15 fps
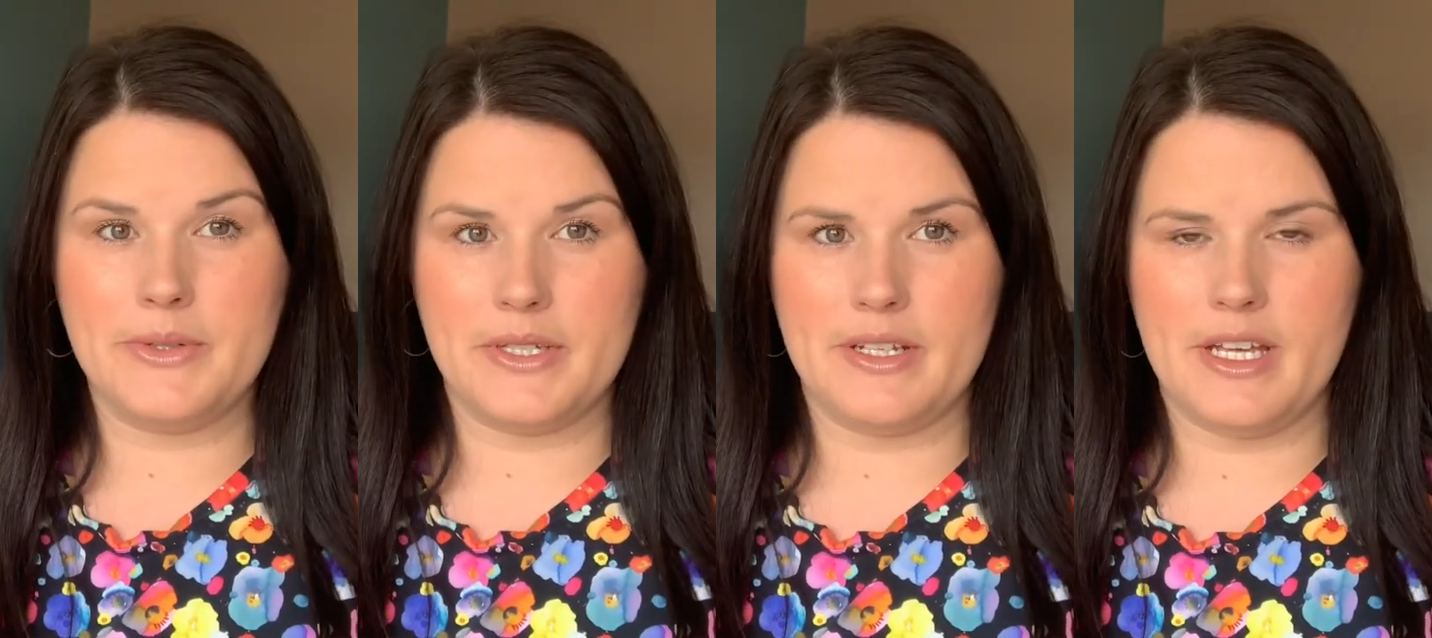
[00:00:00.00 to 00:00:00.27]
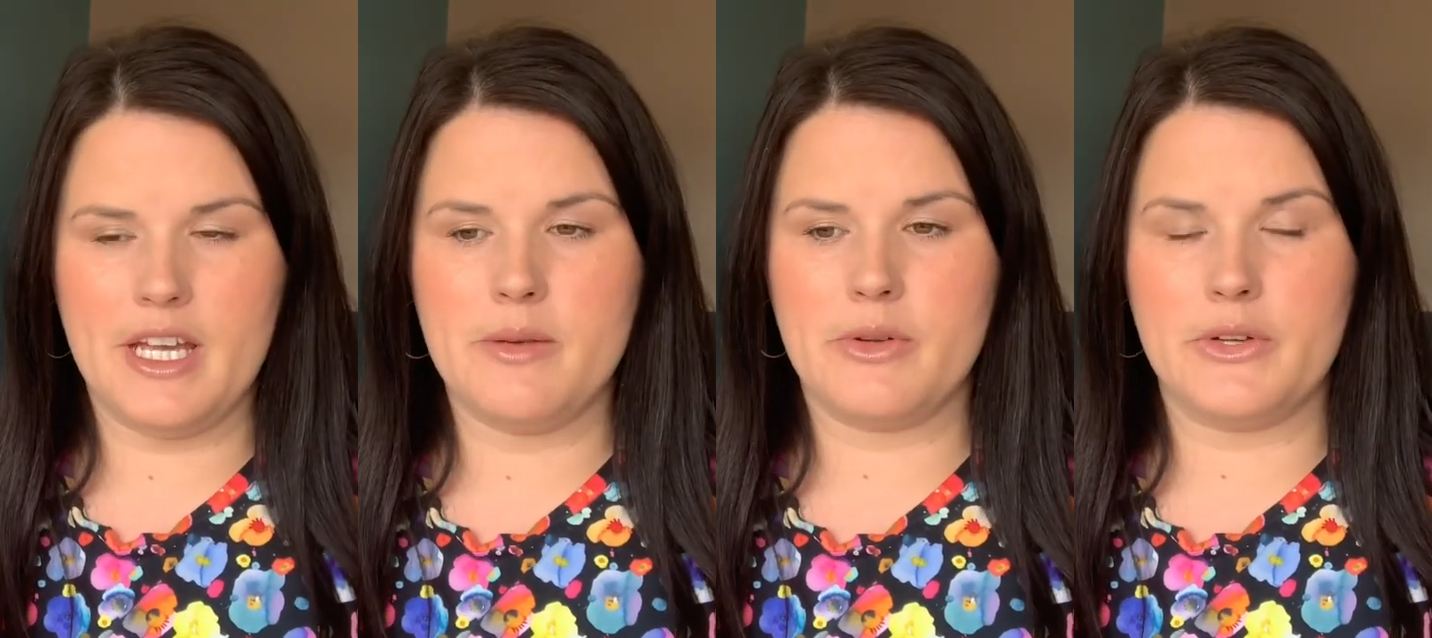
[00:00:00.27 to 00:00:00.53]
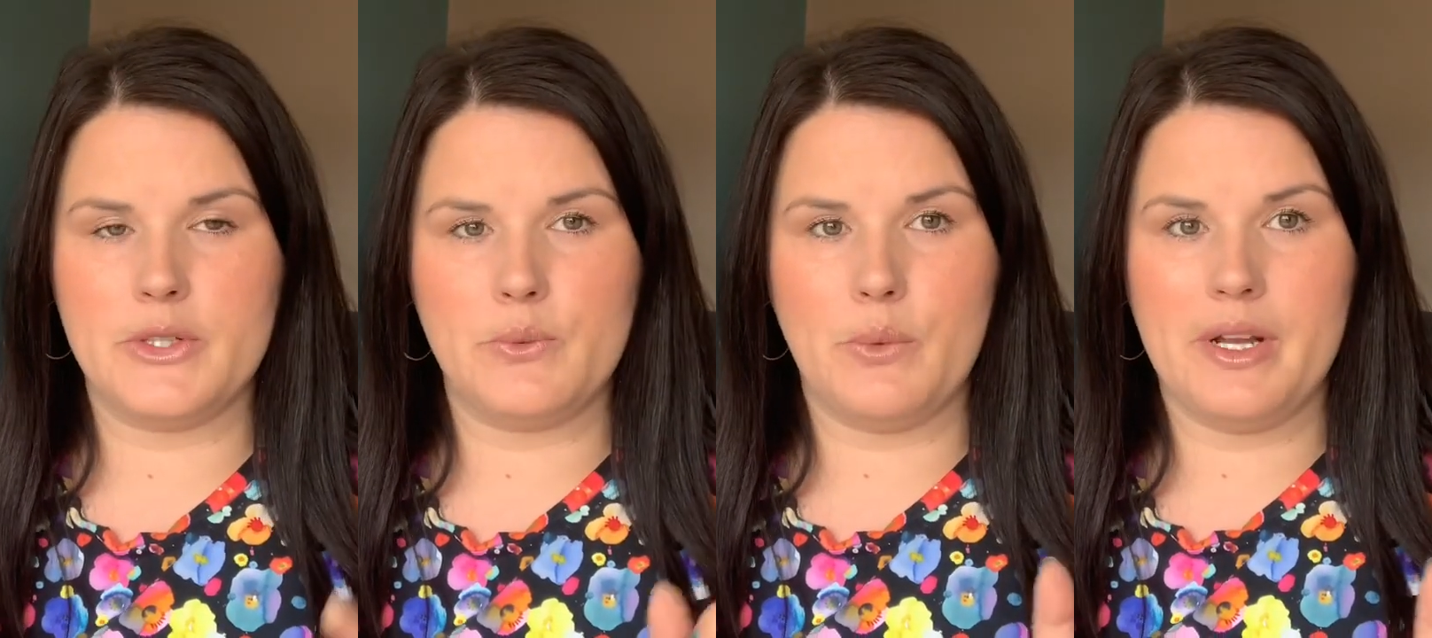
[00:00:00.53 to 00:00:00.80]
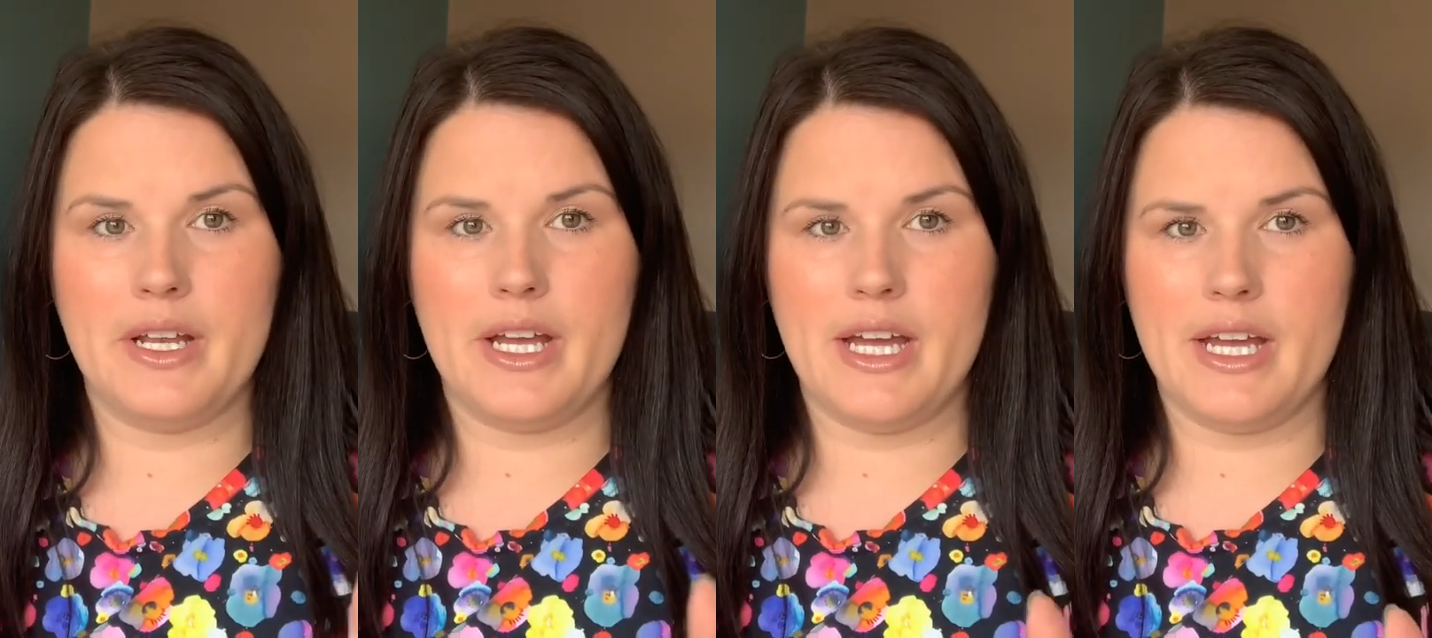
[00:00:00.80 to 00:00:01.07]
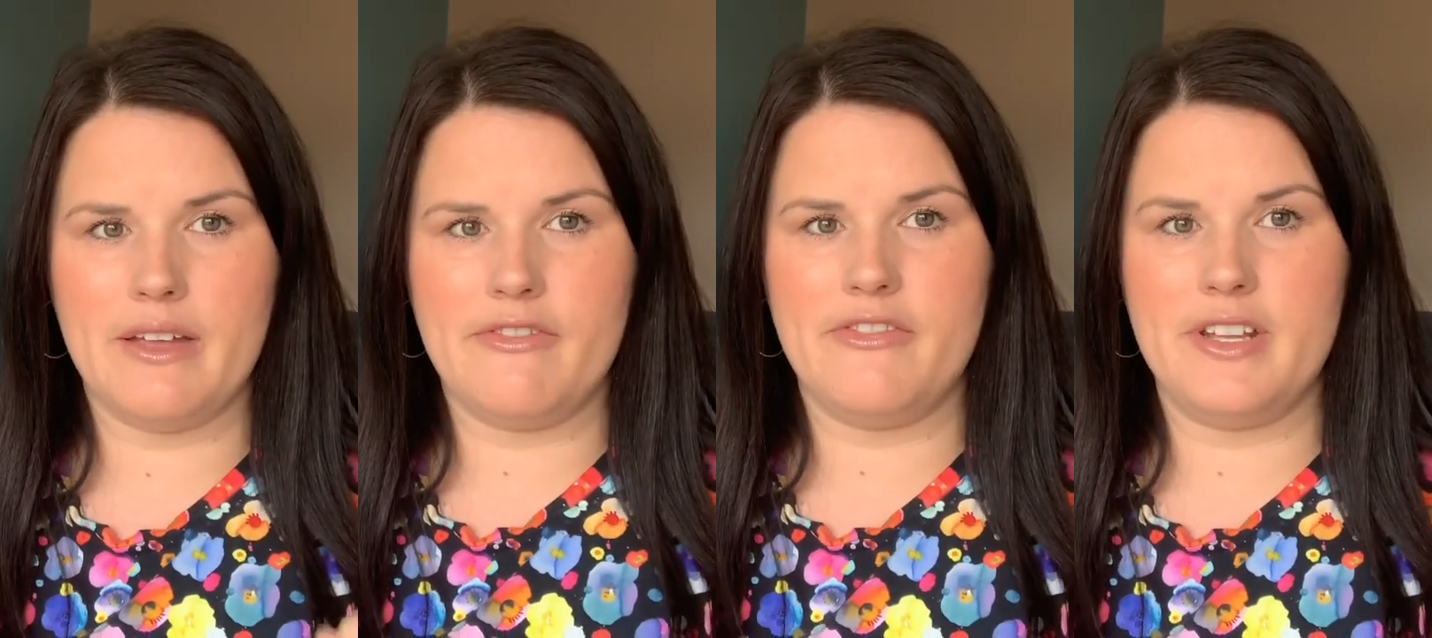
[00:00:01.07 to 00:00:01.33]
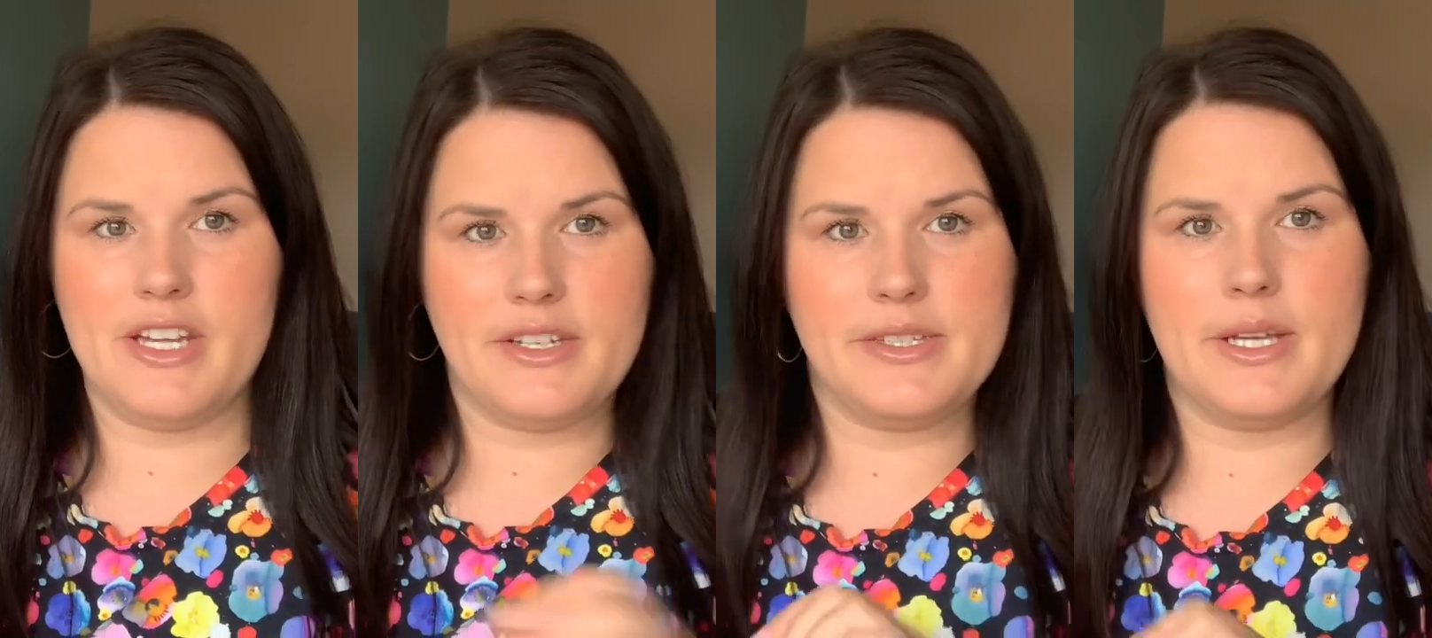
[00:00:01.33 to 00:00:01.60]
on it because when I
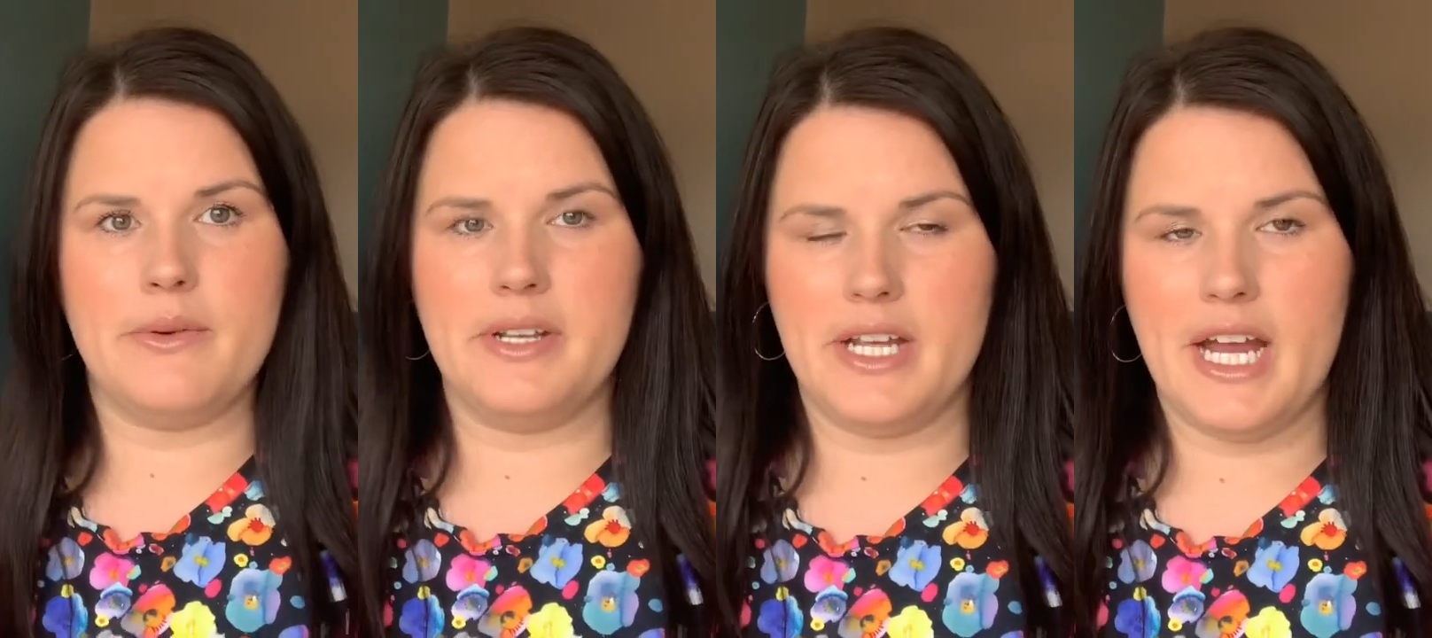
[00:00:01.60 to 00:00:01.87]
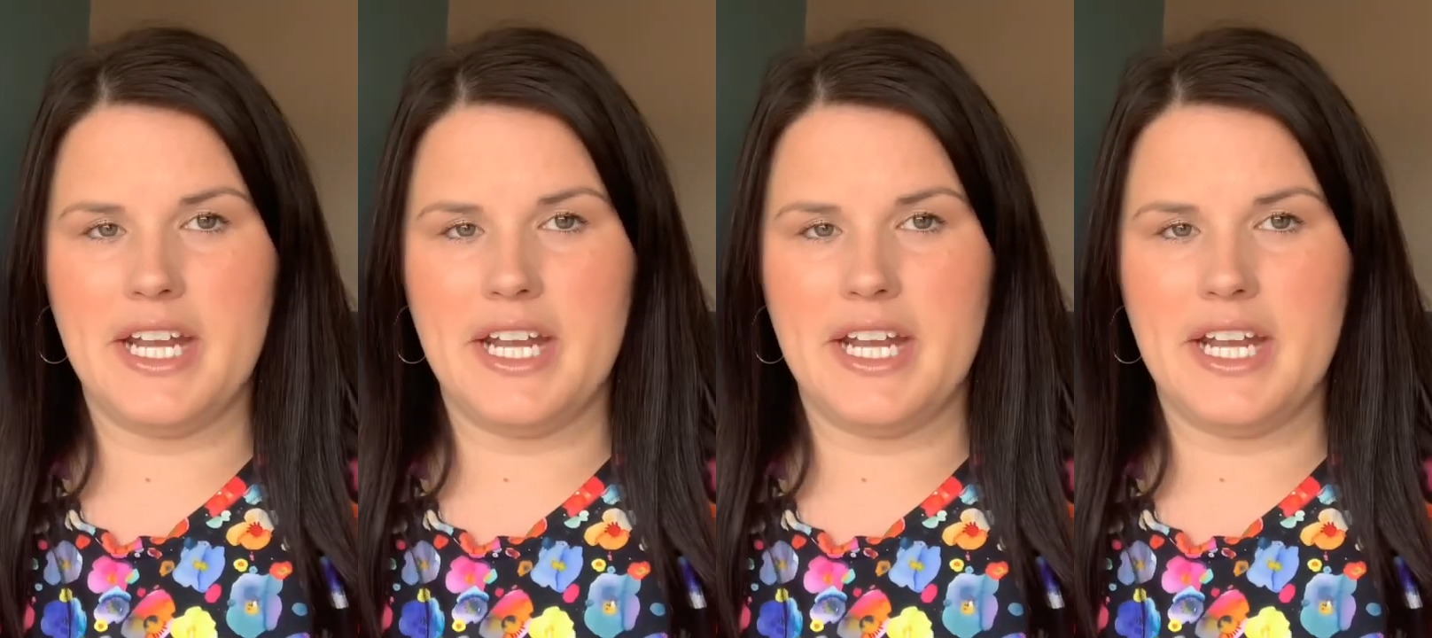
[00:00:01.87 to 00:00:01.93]
finished sewing it,